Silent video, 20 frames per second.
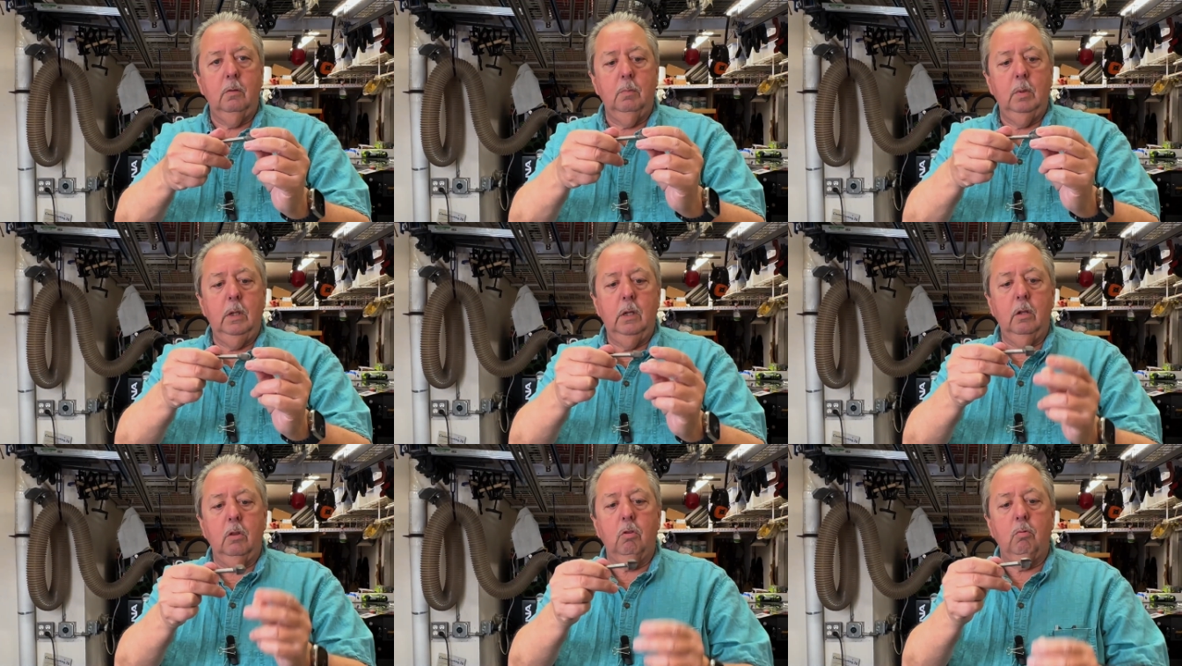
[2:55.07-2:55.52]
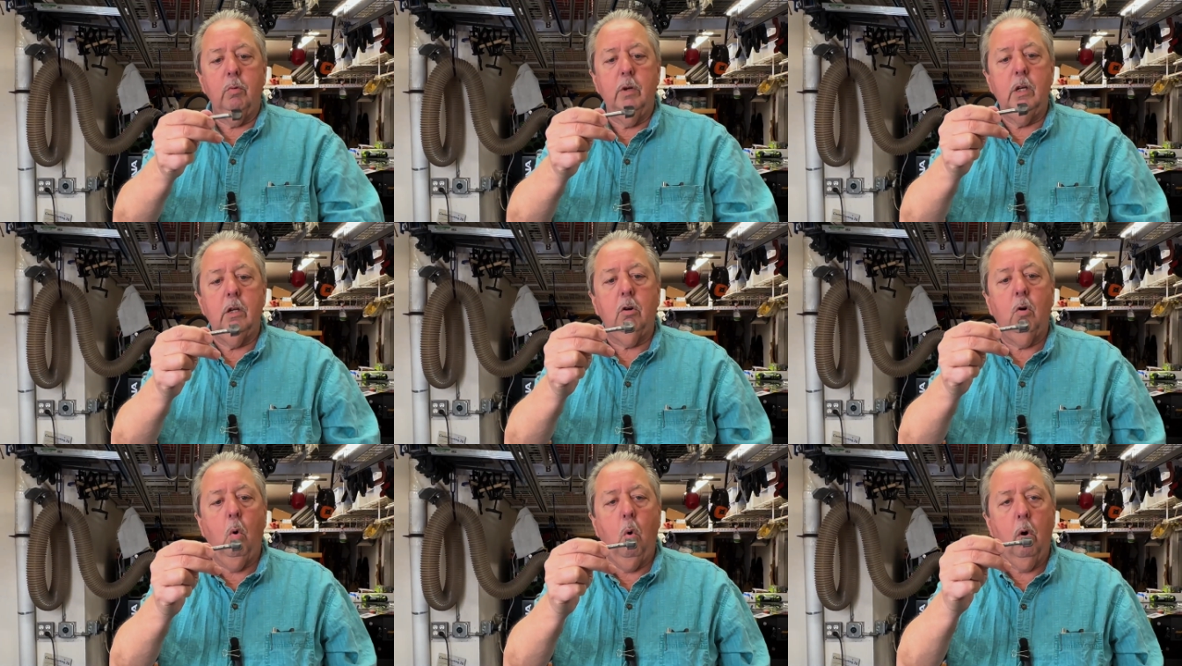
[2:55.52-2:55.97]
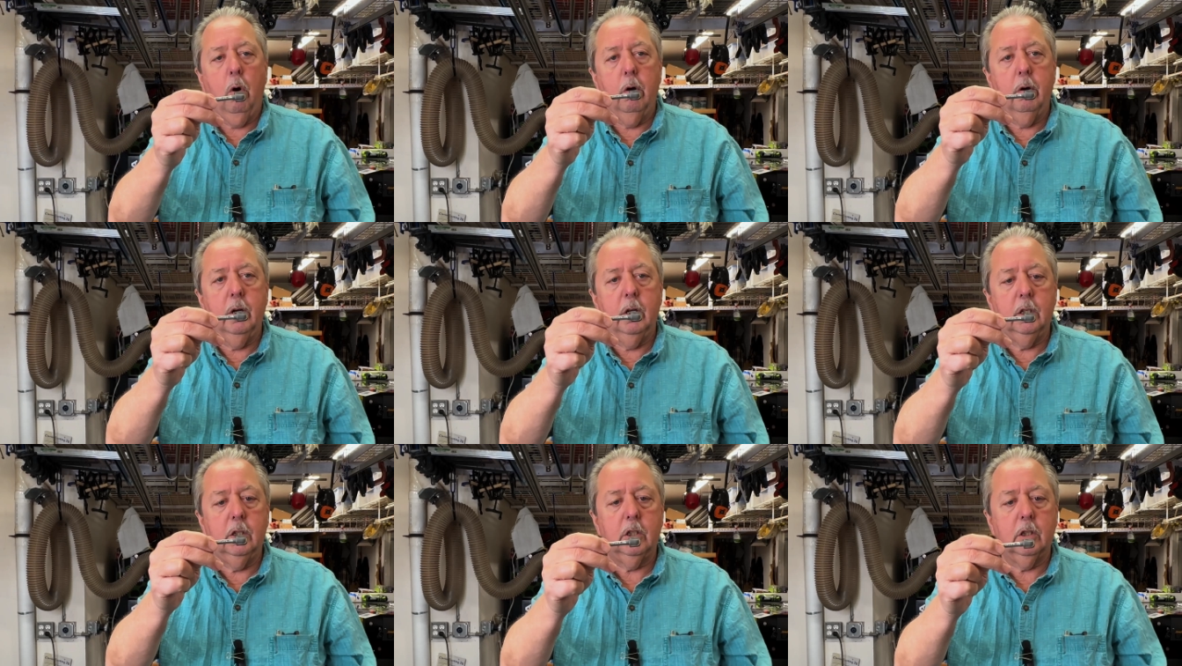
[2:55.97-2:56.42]
to be a
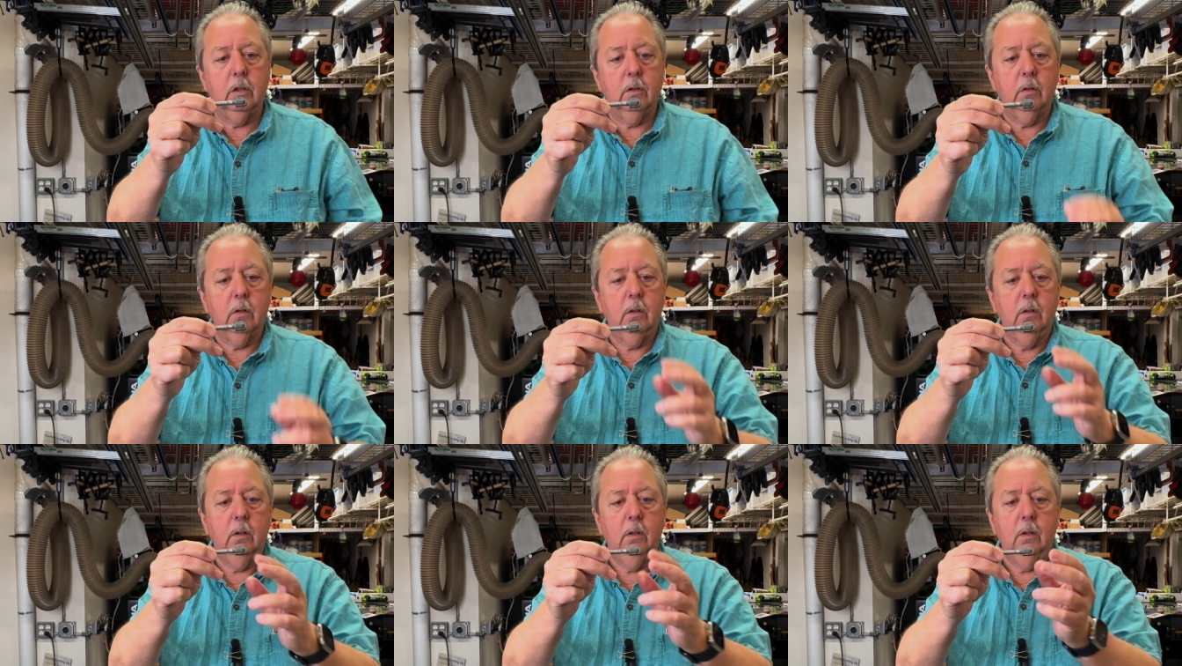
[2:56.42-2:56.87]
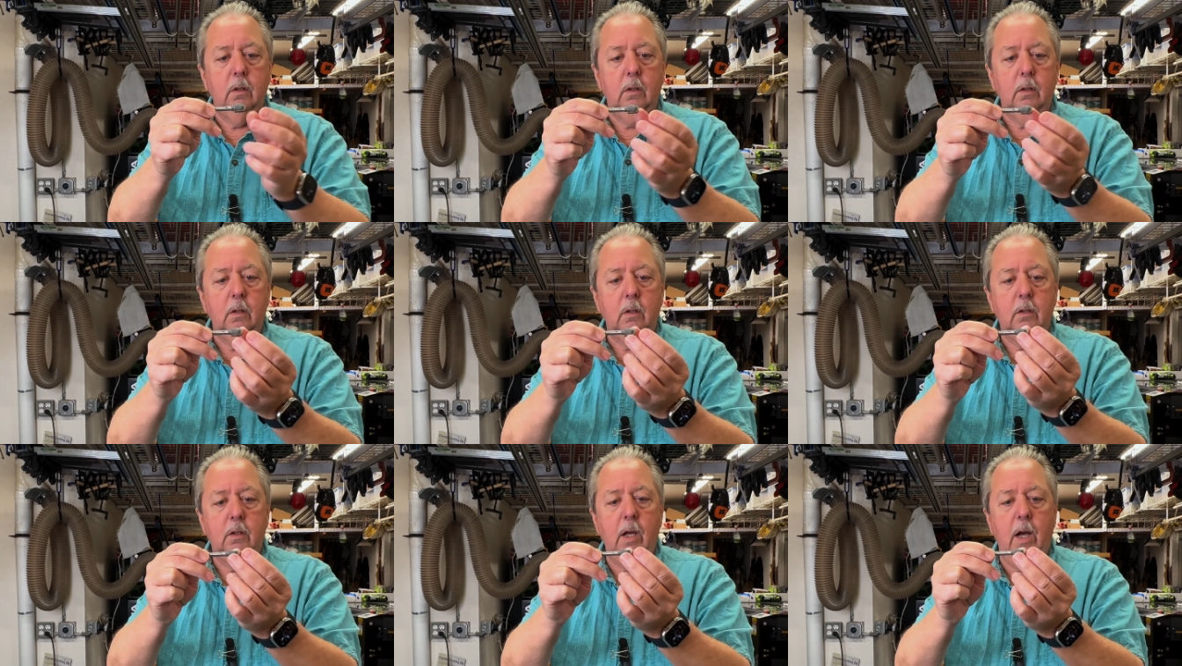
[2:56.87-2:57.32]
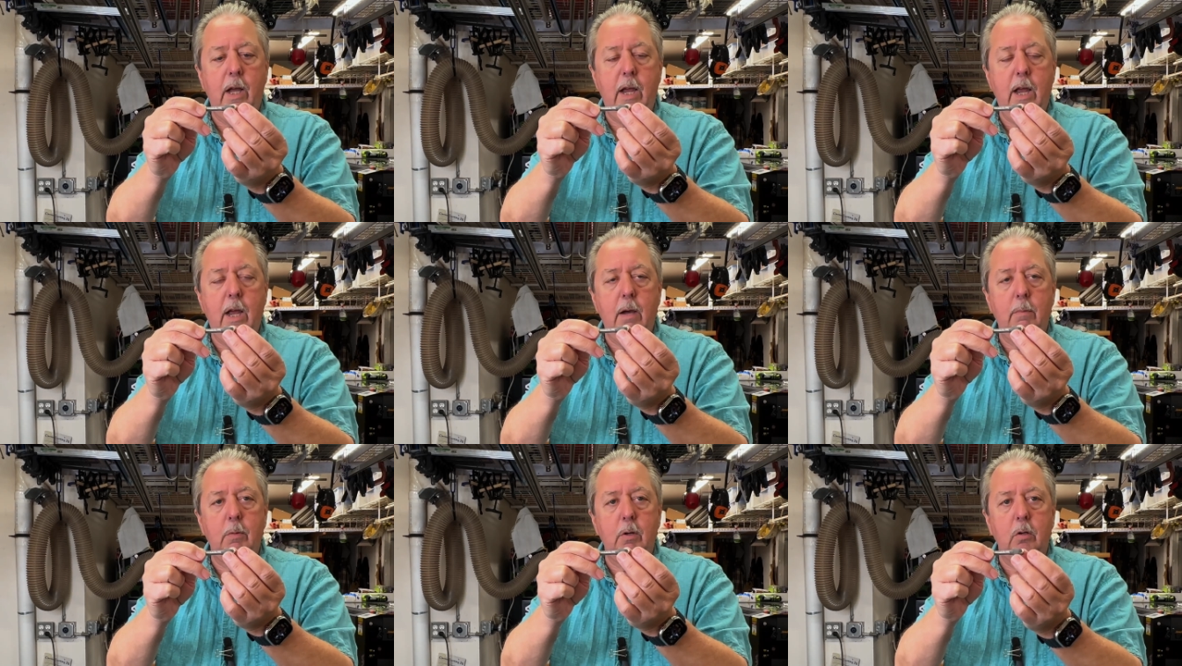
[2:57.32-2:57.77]
three-quarter inch
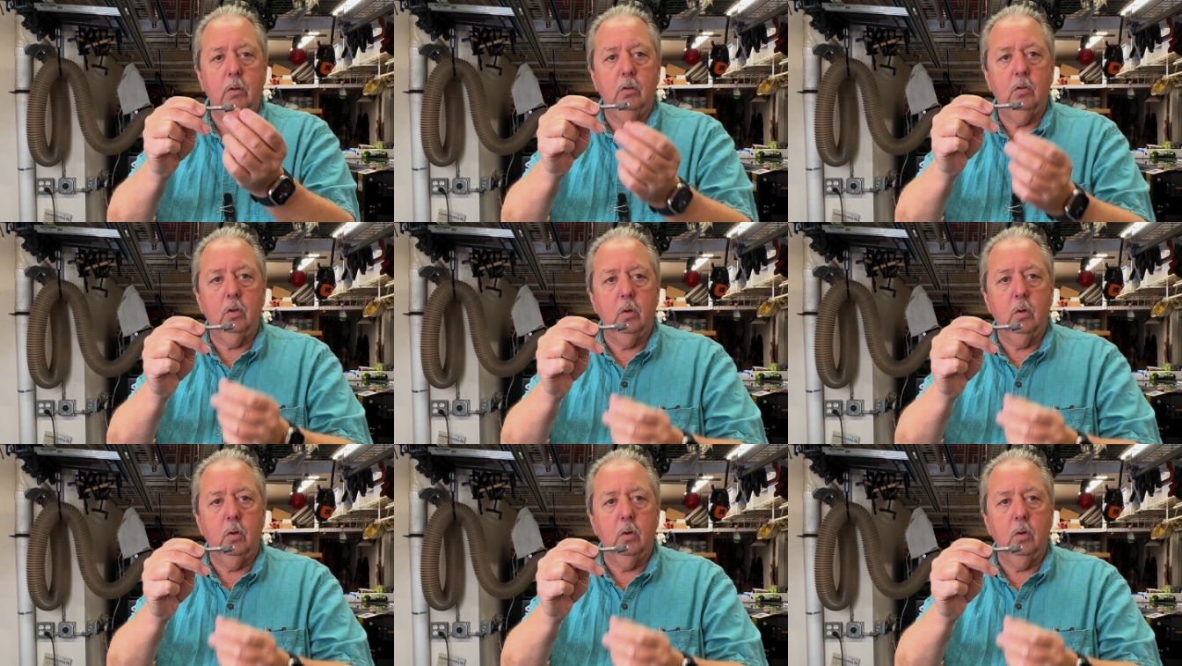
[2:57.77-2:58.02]
diameter,